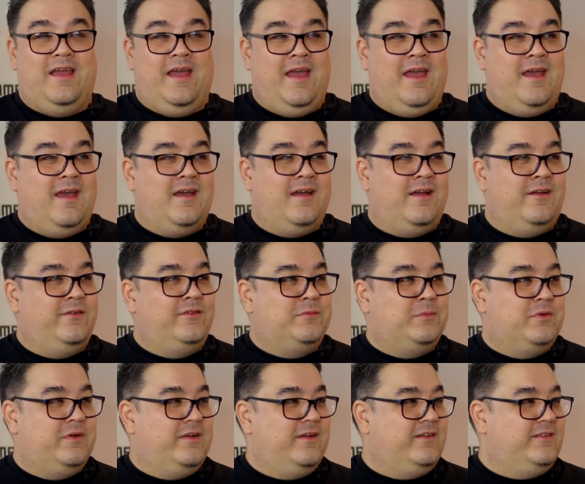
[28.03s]
Yeah, I was
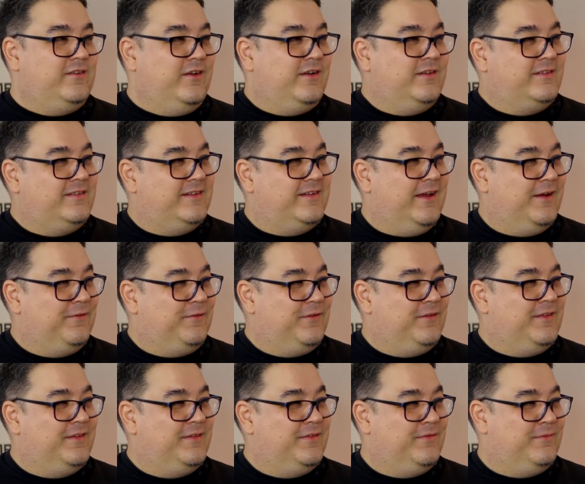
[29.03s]
pretty exhausted
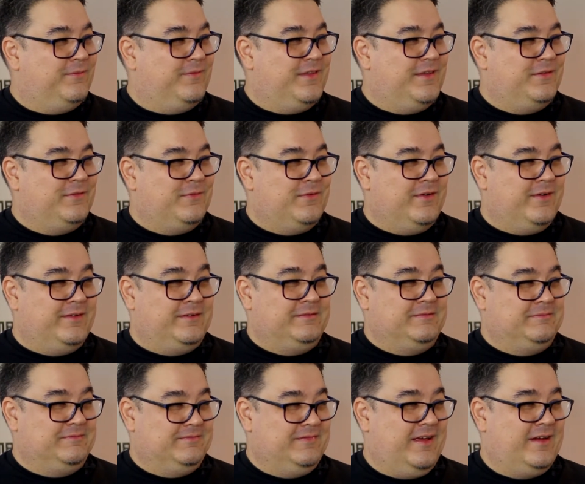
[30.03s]
after this run.
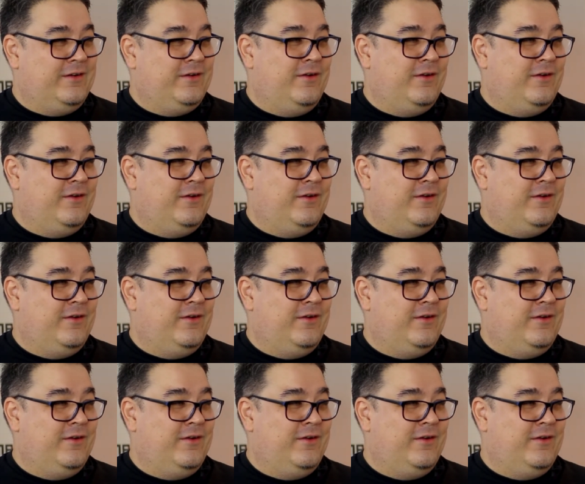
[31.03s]
I